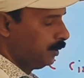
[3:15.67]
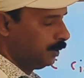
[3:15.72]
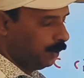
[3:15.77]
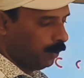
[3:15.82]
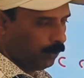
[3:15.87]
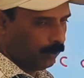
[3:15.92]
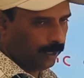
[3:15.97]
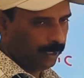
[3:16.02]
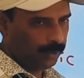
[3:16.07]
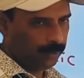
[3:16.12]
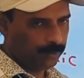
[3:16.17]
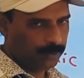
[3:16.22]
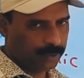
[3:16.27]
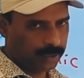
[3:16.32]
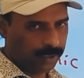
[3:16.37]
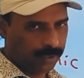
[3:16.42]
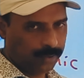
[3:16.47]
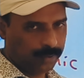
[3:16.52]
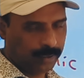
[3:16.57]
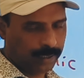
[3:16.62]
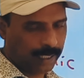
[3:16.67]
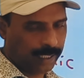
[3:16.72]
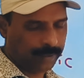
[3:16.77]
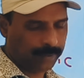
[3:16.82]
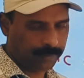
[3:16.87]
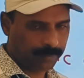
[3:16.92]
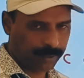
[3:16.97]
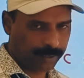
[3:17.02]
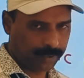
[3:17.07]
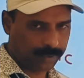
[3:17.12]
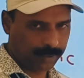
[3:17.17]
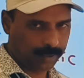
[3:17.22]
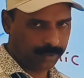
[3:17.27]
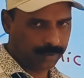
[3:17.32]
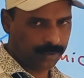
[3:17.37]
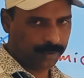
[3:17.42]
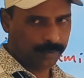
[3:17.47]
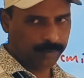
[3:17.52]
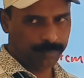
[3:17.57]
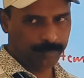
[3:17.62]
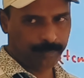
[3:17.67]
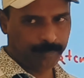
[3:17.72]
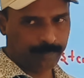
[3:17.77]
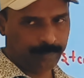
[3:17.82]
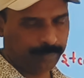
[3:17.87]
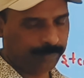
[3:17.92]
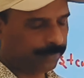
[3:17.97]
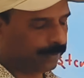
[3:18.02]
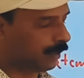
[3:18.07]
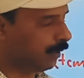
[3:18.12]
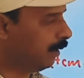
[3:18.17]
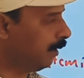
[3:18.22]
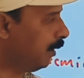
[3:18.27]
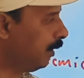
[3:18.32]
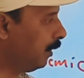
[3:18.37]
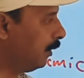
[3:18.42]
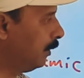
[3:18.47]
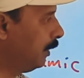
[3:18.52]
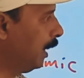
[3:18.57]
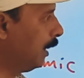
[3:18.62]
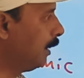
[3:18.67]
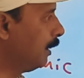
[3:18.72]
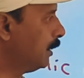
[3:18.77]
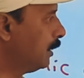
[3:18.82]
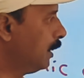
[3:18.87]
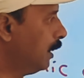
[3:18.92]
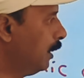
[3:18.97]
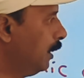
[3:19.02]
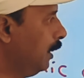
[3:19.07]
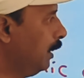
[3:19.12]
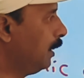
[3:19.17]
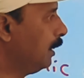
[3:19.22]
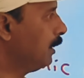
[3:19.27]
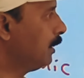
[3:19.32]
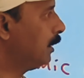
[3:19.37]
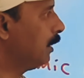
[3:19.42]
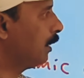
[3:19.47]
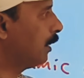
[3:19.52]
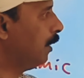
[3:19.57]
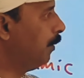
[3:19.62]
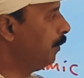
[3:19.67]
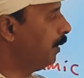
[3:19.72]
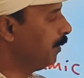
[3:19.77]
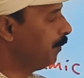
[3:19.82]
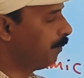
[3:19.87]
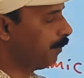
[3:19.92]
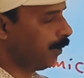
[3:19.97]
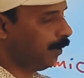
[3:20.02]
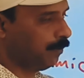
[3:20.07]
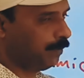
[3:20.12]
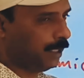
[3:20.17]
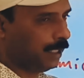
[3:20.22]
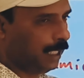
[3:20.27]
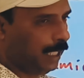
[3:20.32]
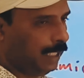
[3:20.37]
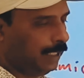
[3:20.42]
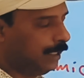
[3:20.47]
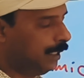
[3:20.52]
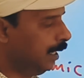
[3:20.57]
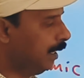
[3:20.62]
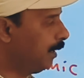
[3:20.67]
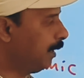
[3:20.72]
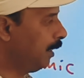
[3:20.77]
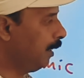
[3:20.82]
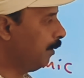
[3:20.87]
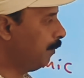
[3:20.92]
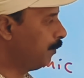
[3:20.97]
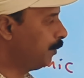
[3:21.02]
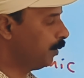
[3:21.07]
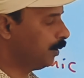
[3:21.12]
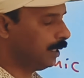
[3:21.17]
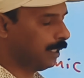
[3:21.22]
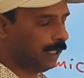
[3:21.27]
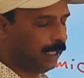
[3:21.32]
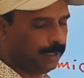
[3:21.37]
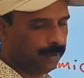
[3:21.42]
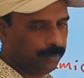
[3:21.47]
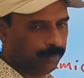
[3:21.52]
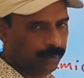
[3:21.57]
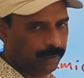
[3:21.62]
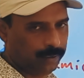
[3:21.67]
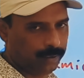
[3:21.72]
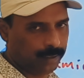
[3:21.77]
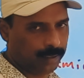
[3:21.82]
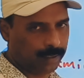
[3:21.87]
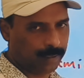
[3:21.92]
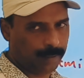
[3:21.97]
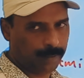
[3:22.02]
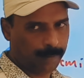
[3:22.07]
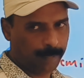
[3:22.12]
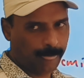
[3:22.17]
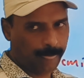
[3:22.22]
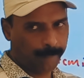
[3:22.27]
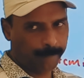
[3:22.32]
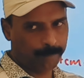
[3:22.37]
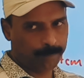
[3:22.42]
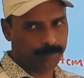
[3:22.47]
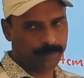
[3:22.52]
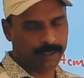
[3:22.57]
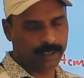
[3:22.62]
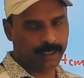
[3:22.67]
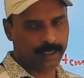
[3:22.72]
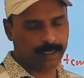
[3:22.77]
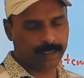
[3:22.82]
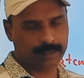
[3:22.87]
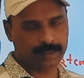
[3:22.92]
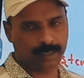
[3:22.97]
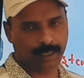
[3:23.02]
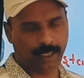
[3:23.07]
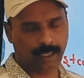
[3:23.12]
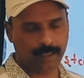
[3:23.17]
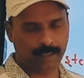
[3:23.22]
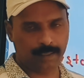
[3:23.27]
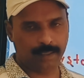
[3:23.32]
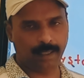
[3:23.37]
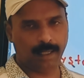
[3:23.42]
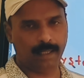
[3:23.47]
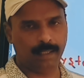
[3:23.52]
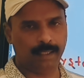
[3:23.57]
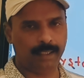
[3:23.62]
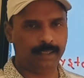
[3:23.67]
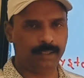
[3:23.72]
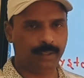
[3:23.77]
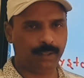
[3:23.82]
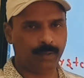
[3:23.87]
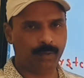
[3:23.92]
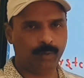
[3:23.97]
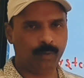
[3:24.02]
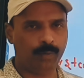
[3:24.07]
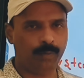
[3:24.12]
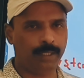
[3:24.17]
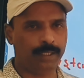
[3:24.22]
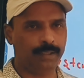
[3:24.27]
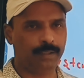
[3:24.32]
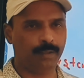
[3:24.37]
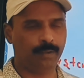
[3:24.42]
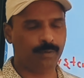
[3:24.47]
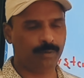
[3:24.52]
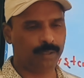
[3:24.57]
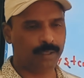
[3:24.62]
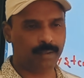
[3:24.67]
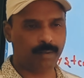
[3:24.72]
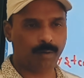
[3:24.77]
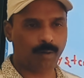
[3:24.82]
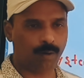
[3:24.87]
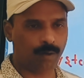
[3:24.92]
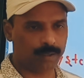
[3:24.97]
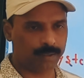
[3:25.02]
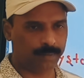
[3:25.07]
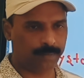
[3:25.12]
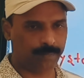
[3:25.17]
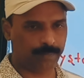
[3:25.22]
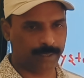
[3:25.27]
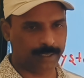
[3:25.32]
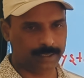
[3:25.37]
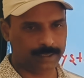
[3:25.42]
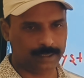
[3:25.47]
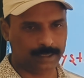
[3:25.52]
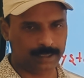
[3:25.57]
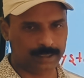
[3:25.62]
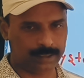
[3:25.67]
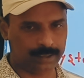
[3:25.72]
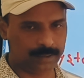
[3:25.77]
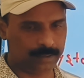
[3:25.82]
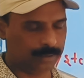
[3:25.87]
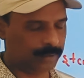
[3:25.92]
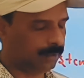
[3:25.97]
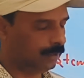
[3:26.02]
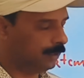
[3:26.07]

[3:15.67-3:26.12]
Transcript: So when you see the right ventricle, that is it is coming from the right atrium to the right ventricle, there is a atrioventricular orifices.